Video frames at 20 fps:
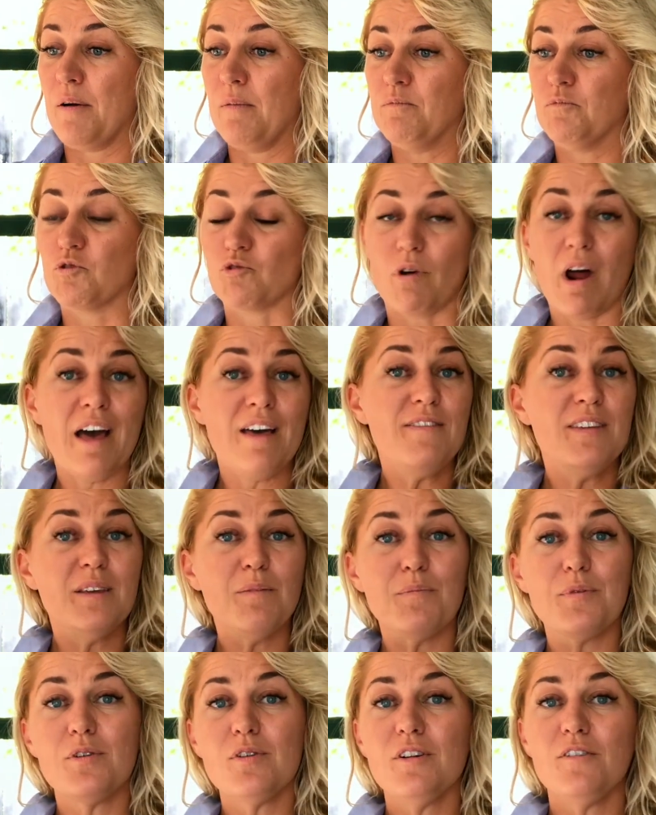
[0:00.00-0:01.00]

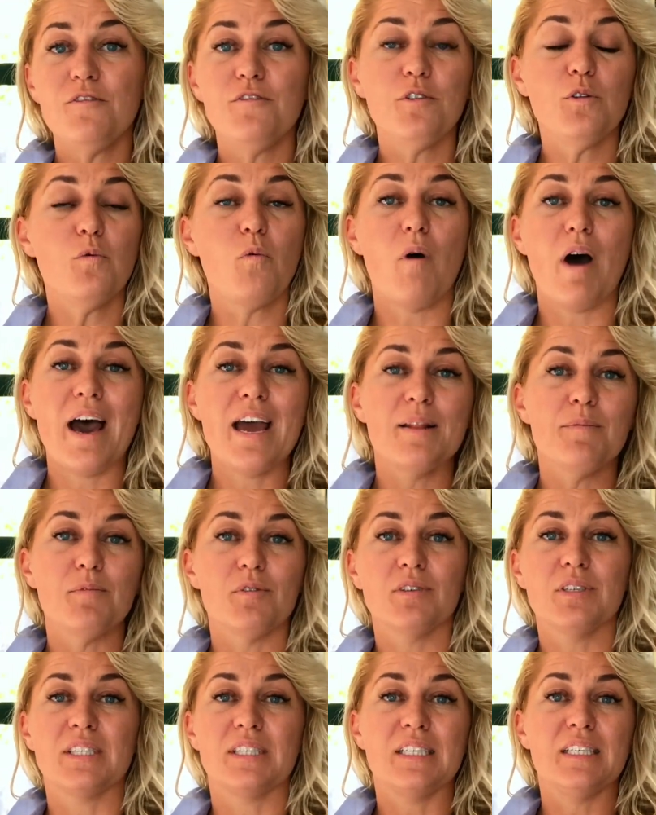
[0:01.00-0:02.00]
driving beautiful white
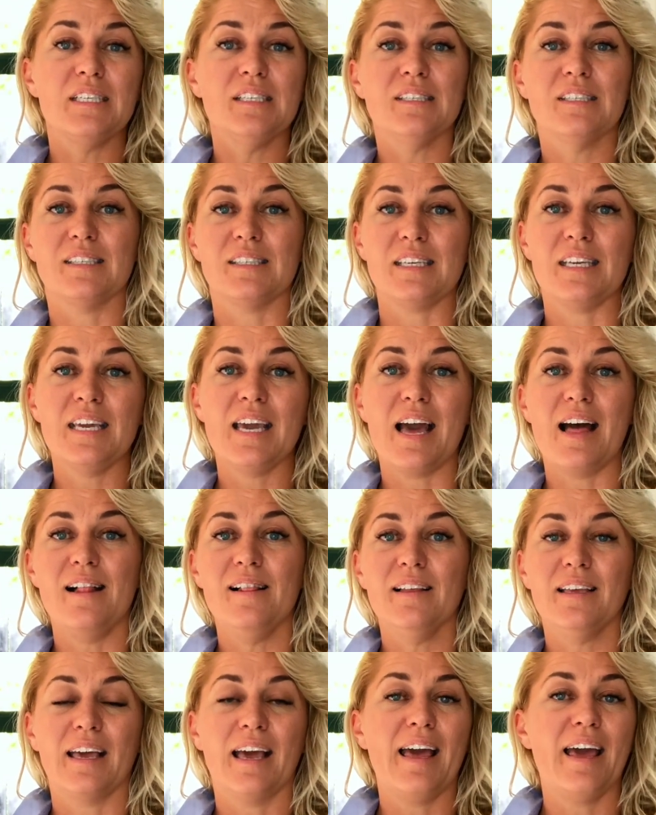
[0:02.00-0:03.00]
Mercedes
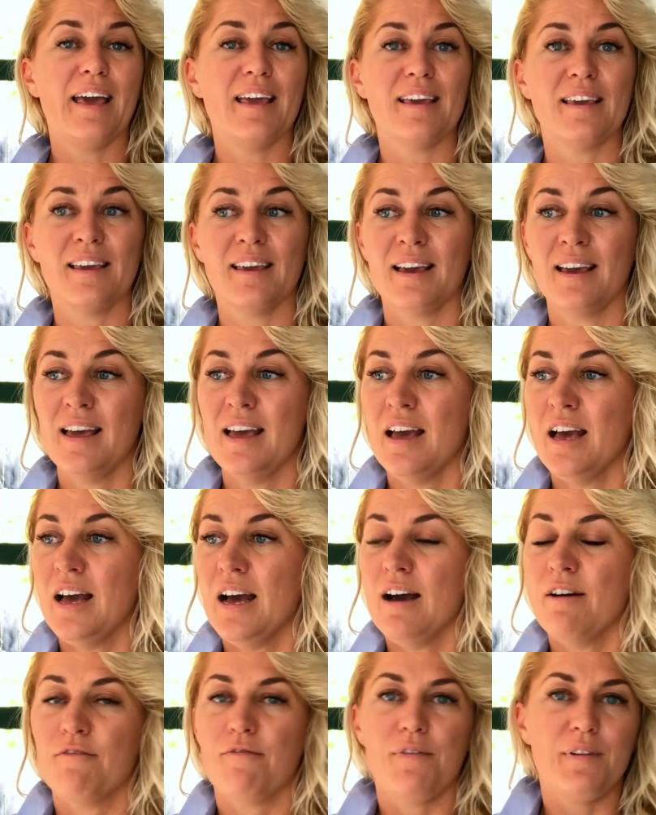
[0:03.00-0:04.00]
CLK,
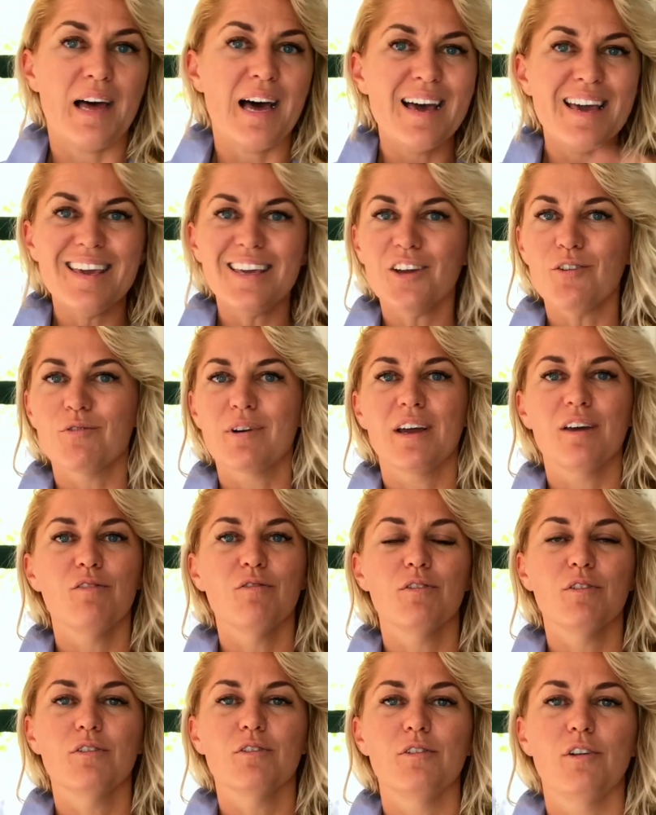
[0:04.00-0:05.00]
flying
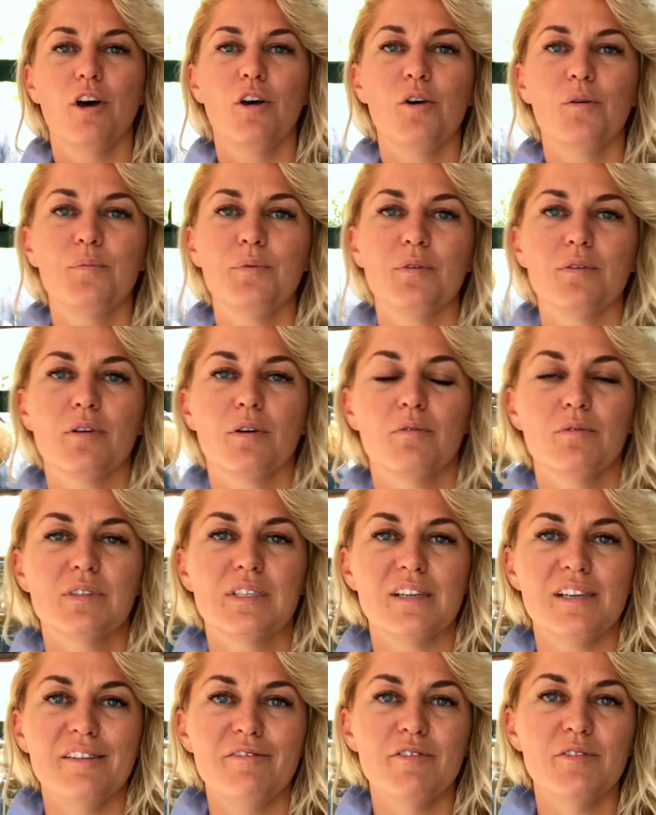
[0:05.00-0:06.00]
around the globe,
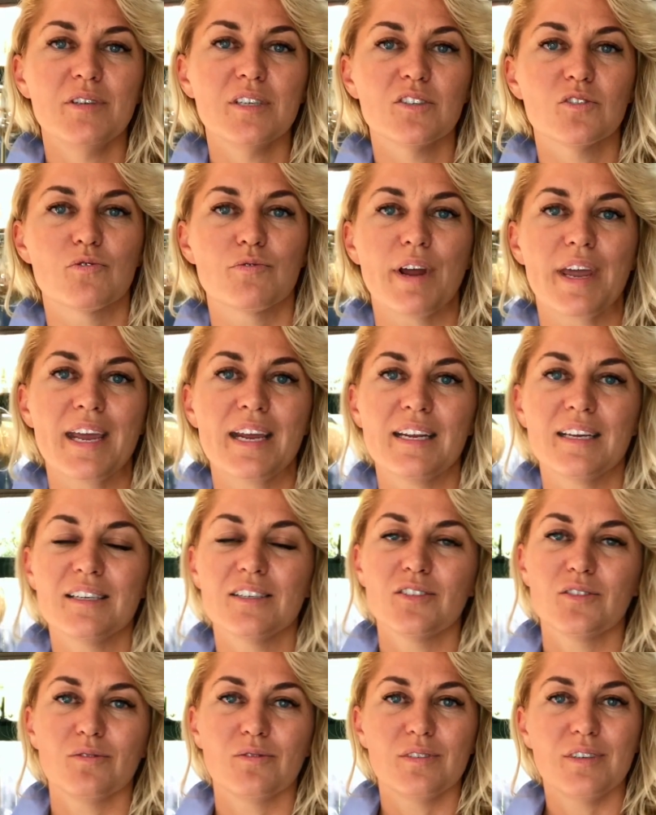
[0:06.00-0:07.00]
delivering
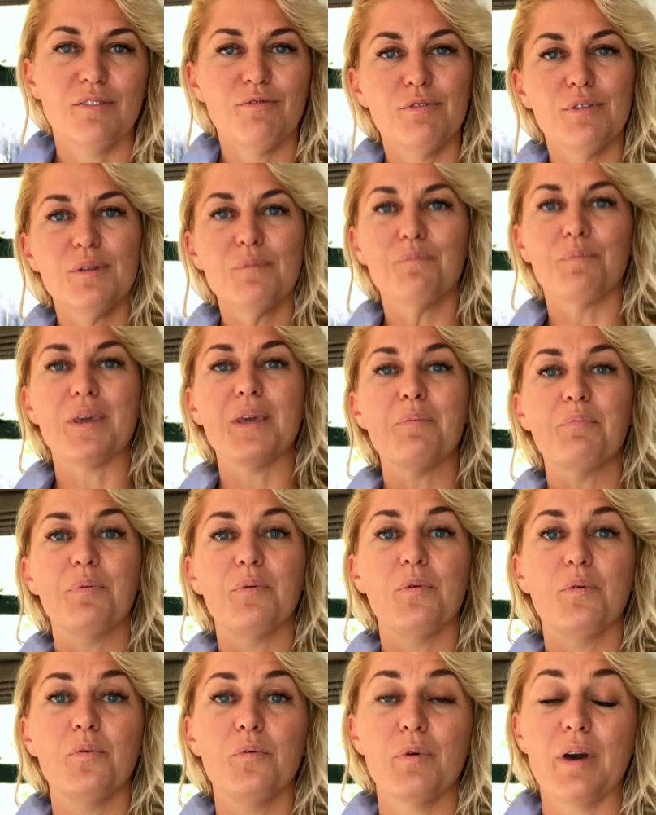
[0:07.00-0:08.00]
trainings to different
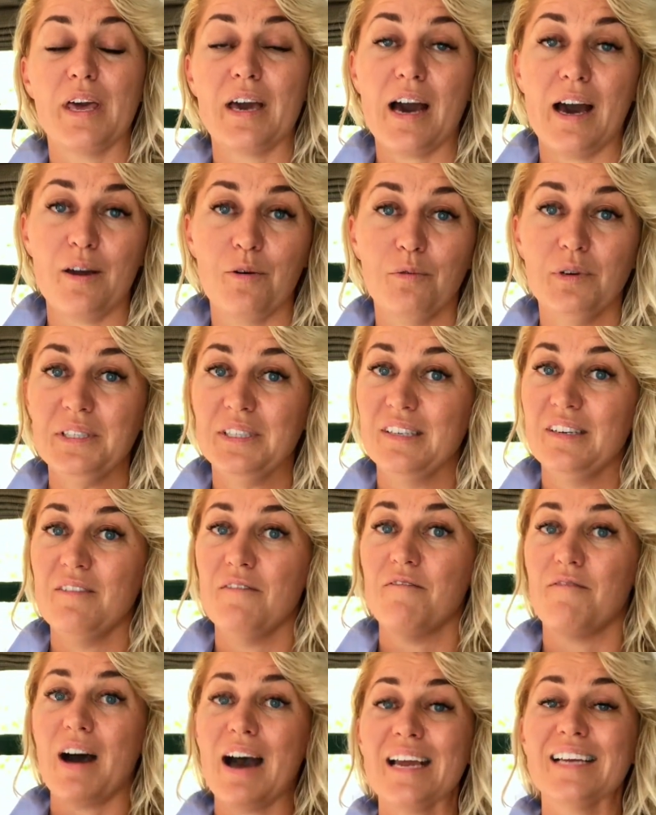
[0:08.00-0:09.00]
people where I was
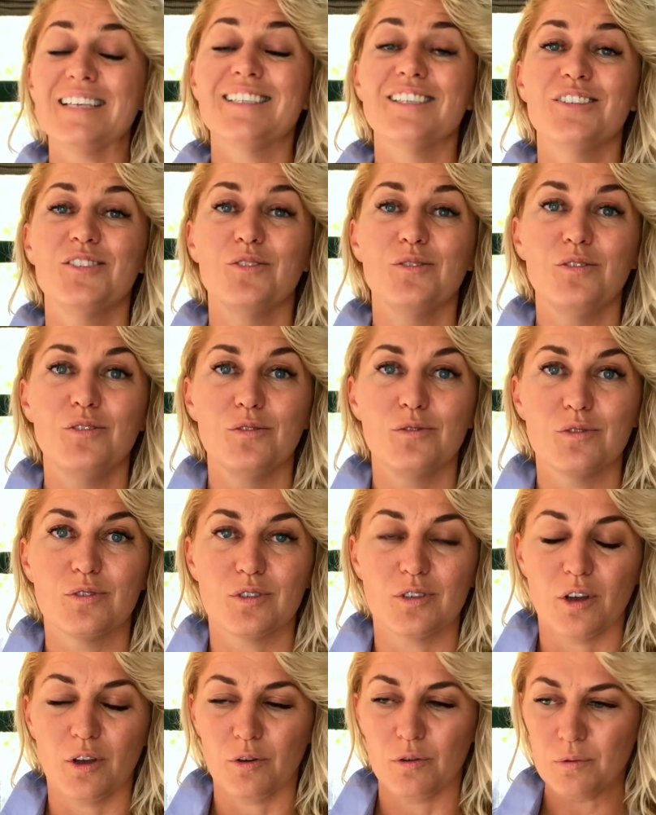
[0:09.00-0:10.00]
invited to do
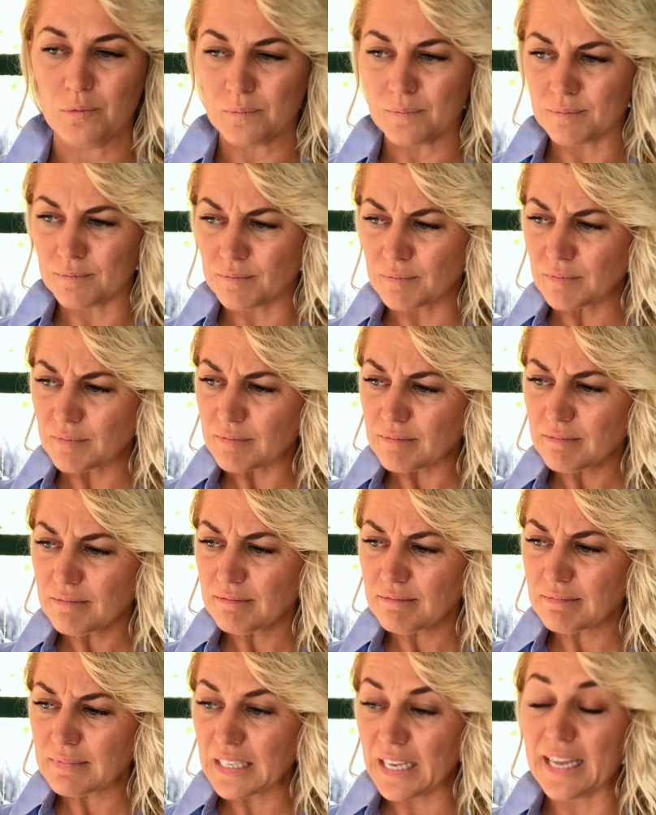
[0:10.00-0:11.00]
so.
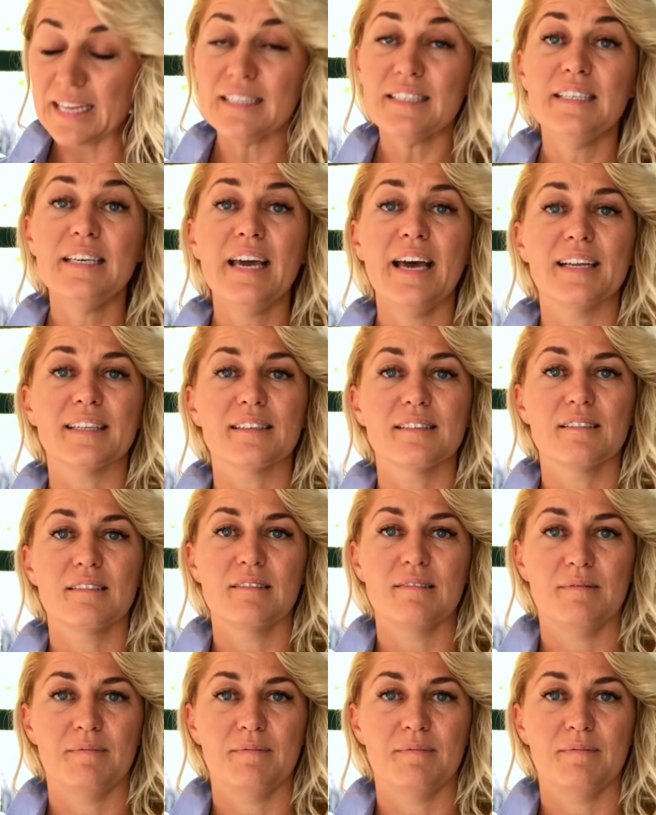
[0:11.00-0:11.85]
And yet,